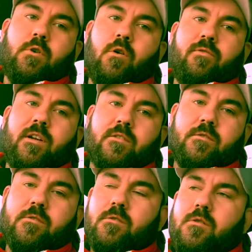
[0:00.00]
golf
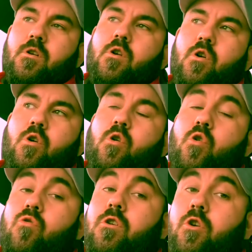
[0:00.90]
lessons
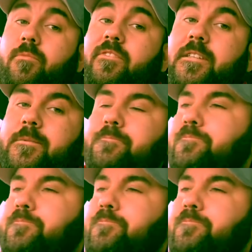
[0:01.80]
or a club fitting.